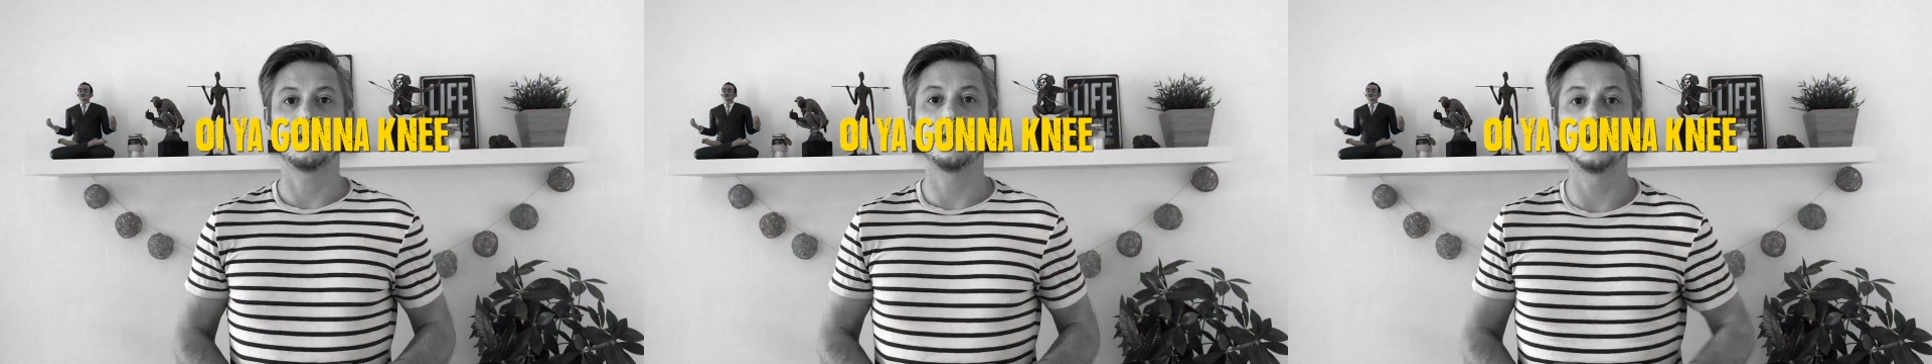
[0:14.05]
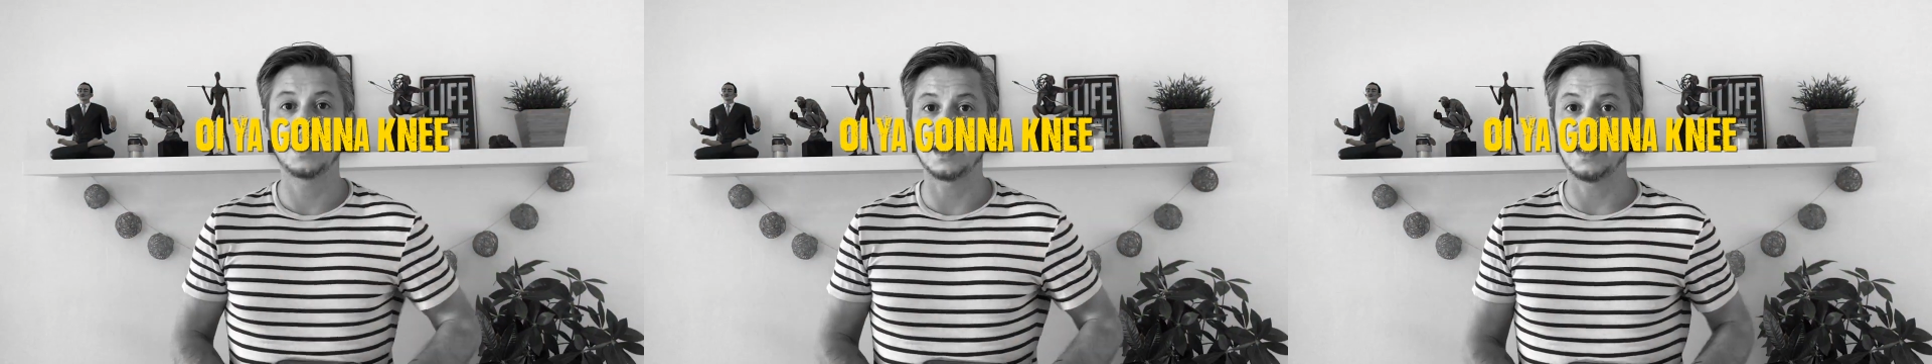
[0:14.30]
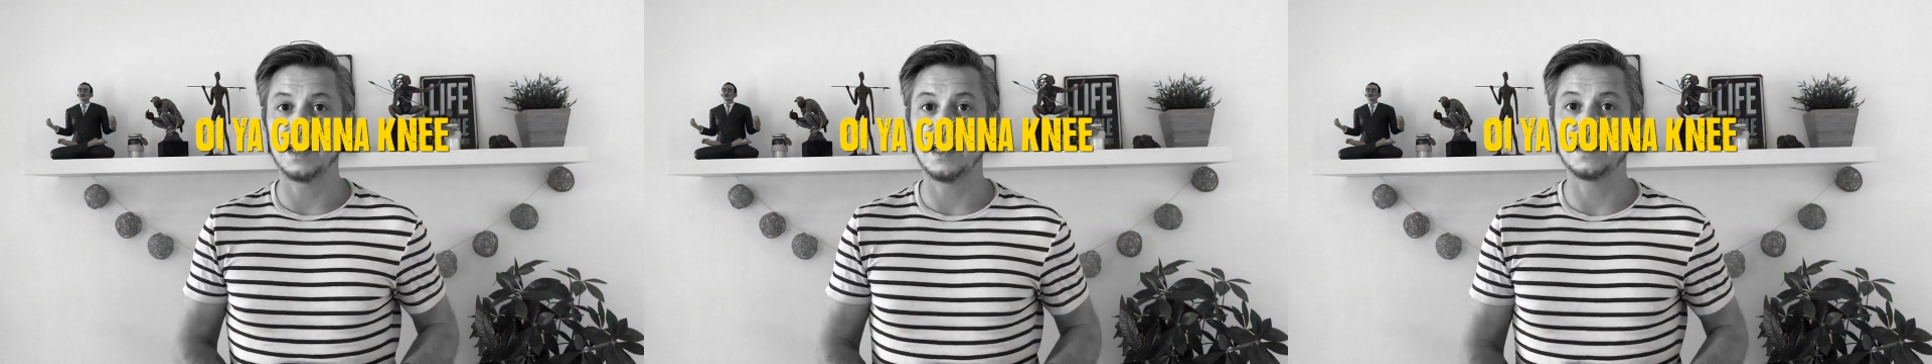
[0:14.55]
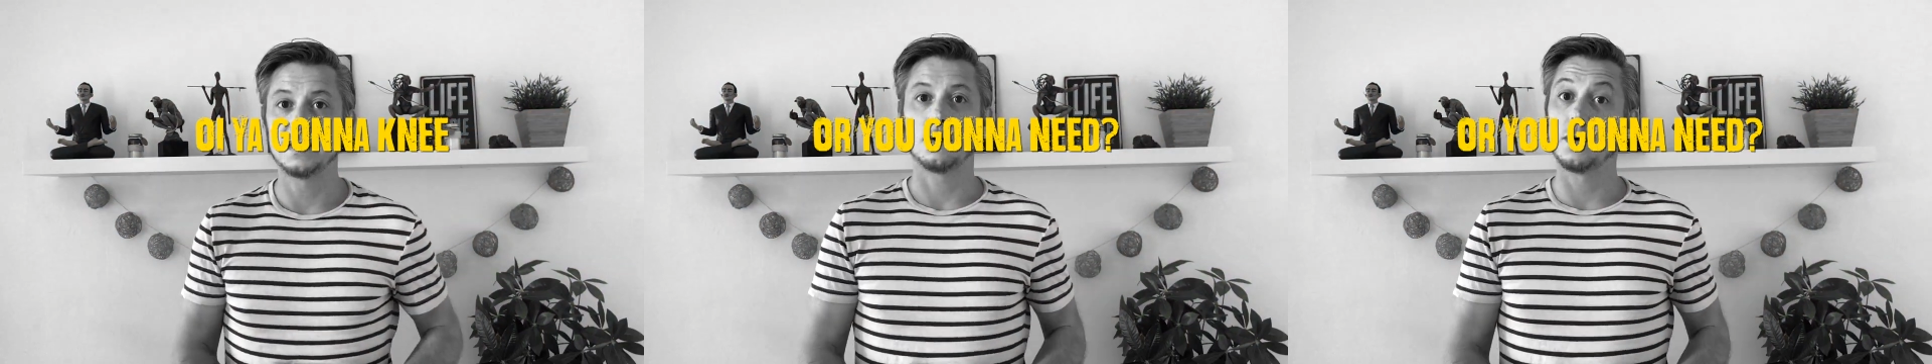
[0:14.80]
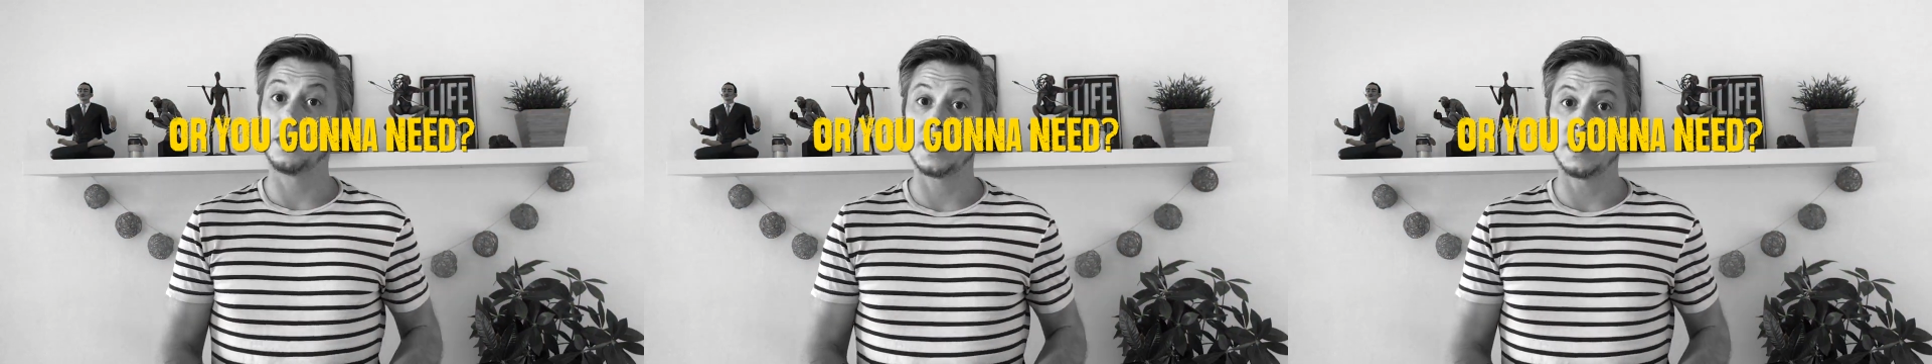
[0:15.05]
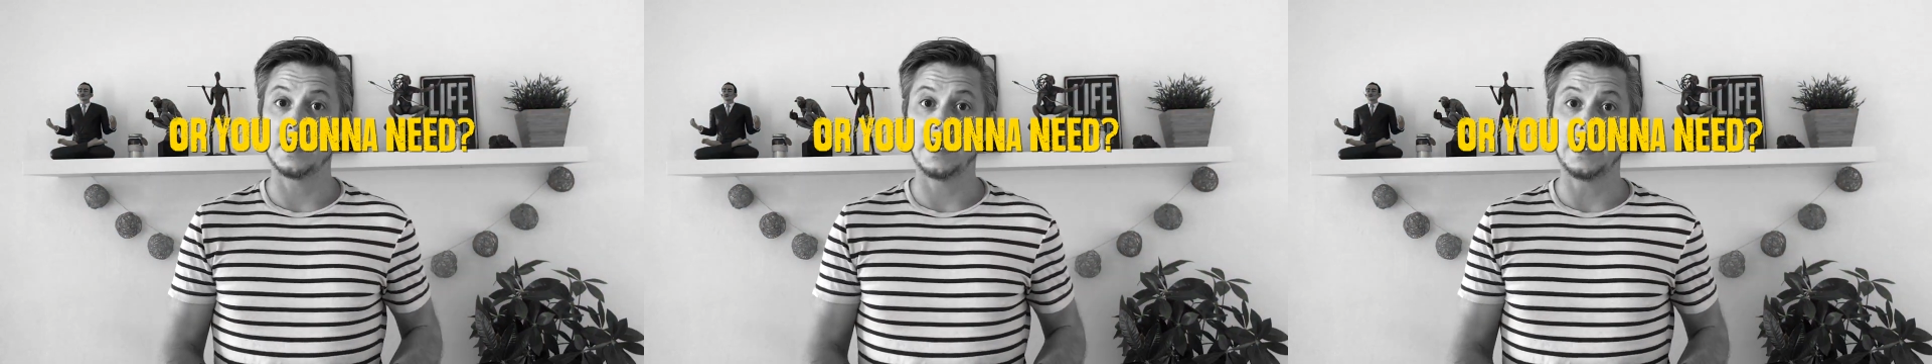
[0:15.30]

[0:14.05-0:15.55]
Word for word: All you're going to need, all you're going to